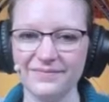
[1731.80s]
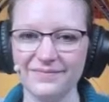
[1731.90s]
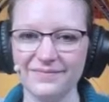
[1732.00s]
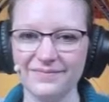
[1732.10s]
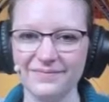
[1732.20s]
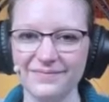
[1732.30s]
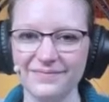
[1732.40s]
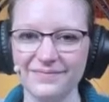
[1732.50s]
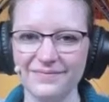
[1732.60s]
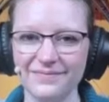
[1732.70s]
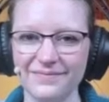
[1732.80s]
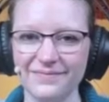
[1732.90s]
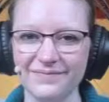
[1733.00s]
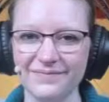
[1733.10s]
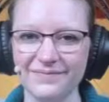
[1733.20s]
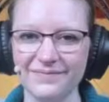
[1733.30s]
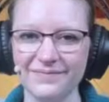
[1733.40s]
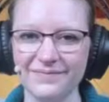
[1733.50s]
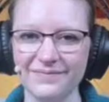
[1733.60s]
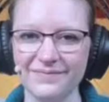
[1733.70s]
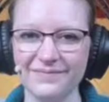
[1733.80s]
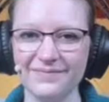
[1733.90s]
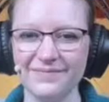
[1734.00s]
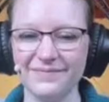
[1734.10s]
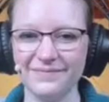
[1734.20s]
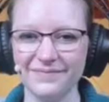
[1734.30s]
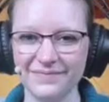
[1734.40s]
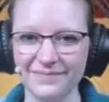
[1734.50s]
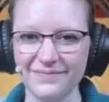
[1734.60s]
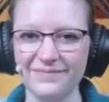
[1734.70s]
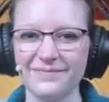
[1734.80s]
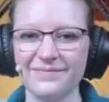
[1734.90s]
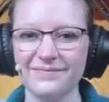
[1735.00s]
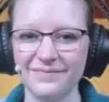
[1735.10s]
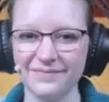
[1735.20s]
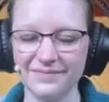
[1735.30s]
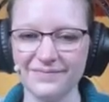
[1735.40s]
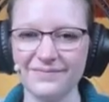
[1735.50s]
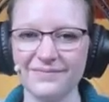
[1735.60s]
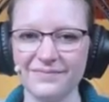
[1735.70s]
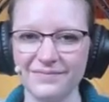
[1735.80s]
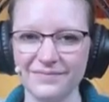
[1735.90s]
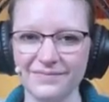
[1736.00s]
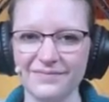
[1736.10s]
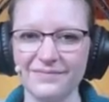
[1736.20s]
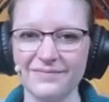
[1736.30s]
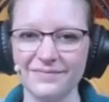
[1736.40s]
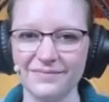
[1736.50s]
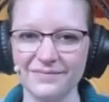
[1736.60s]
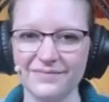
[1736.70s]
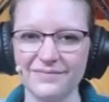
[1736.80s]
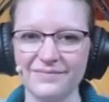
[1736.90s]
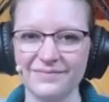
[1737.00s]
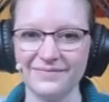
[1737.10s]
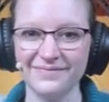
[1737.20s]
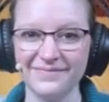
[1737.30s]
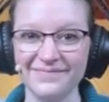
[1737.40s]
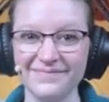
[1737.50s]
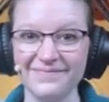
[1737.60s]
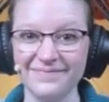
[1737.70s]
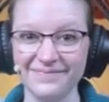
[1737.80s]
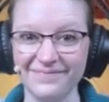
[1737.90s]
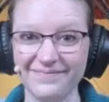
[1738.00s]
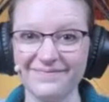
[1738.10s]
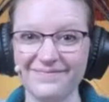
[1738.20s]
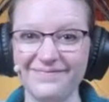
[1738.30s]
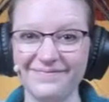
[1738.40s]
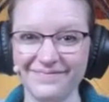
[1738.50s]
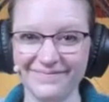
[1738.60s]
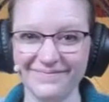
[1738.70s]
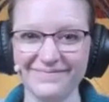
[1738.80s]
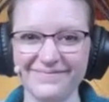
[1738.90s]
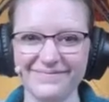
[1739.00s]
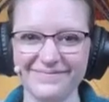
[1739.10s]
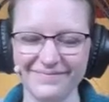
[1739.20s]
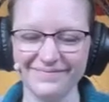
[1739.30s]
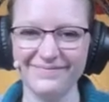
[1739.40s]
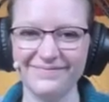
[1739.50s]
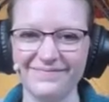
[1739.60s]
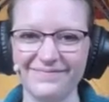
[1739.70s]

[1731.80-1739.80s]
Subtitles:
This person isn't speaking.